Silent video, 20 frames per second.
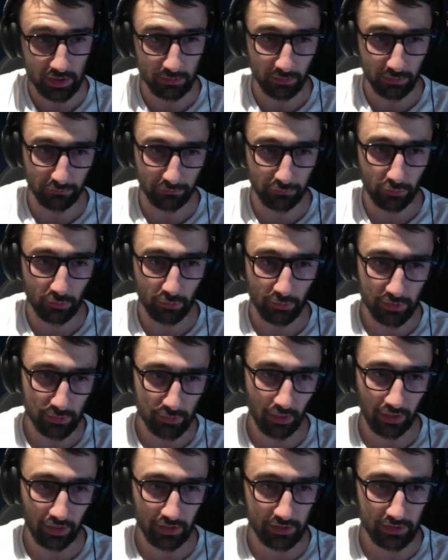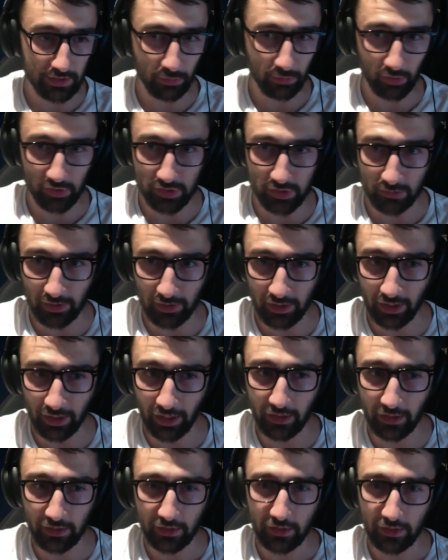to perform as well as it possibly
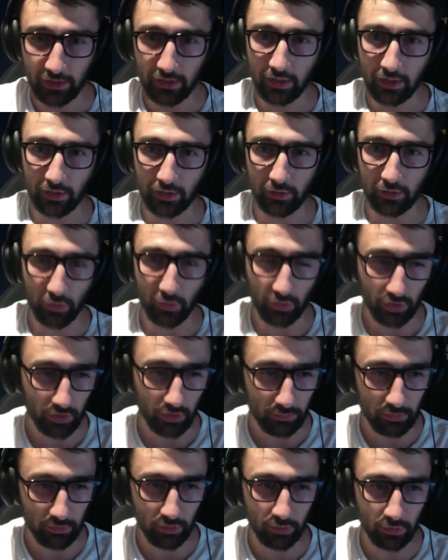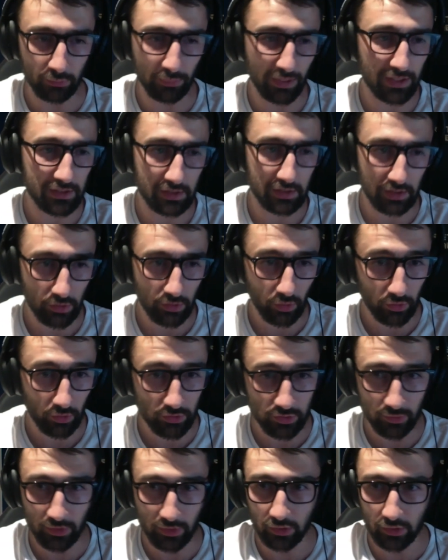can. And you're basically not
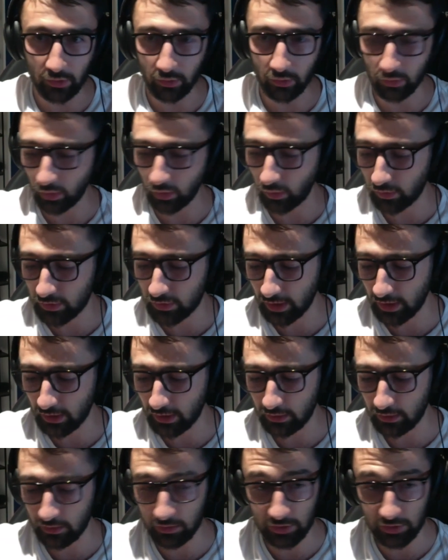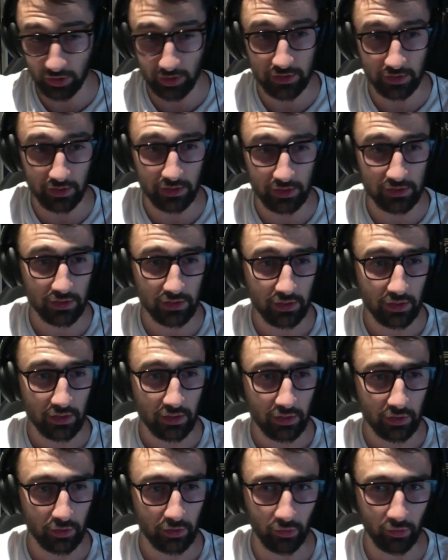doing your content justice.
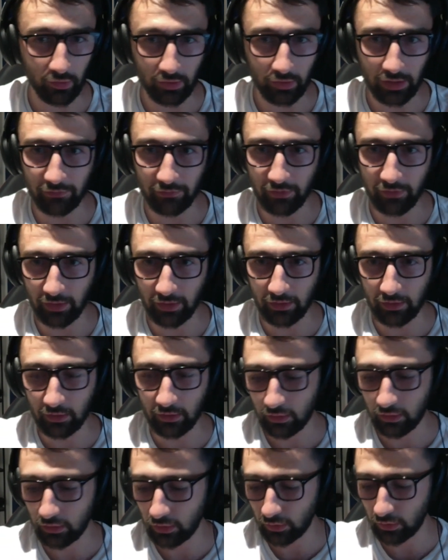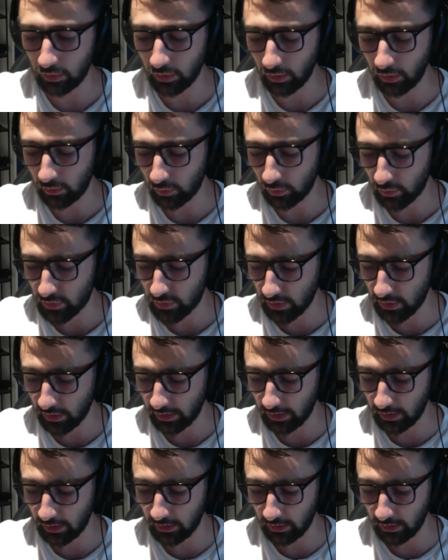You're not giving your
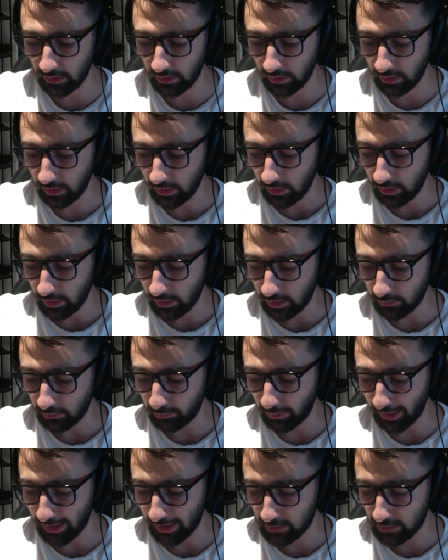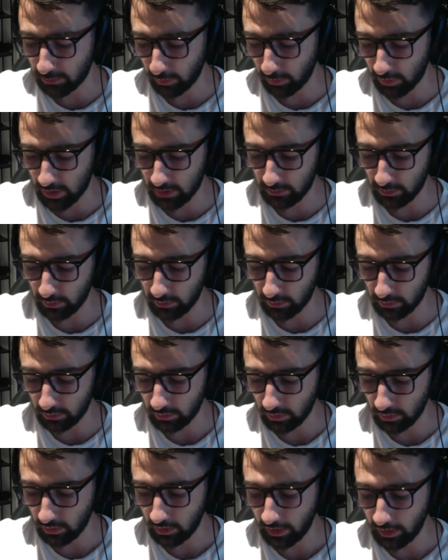site the best possible
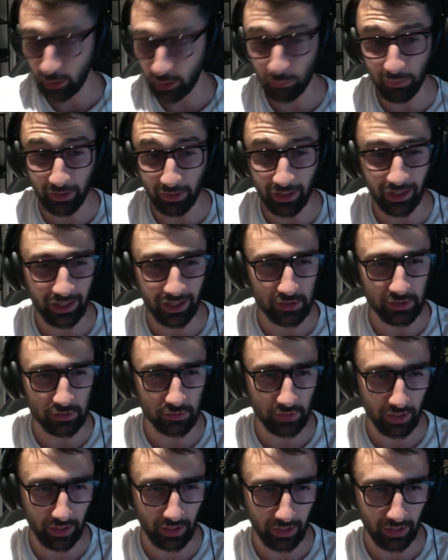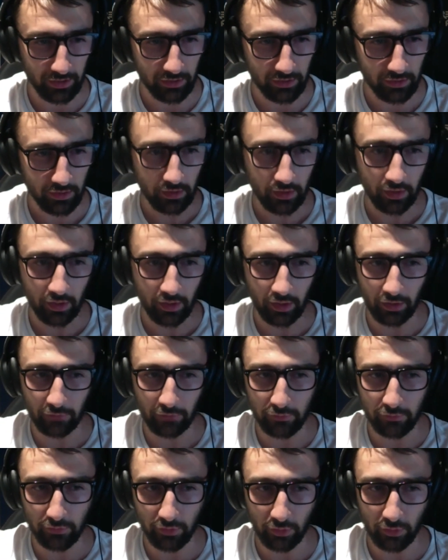helping hand you can
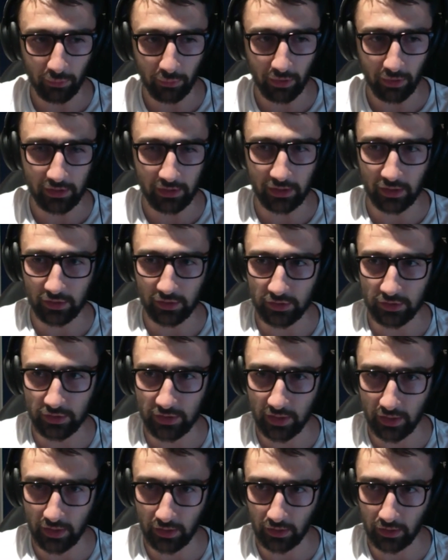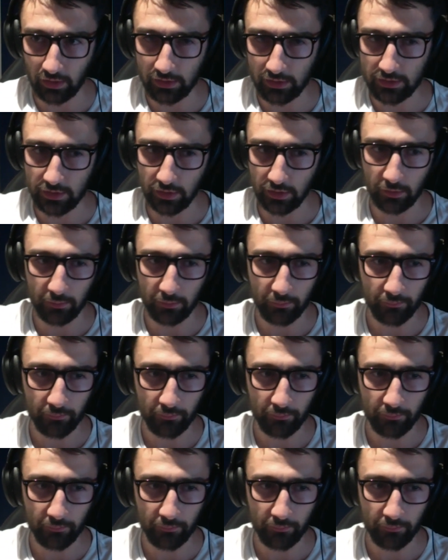if you don't pay attention to technical SEO.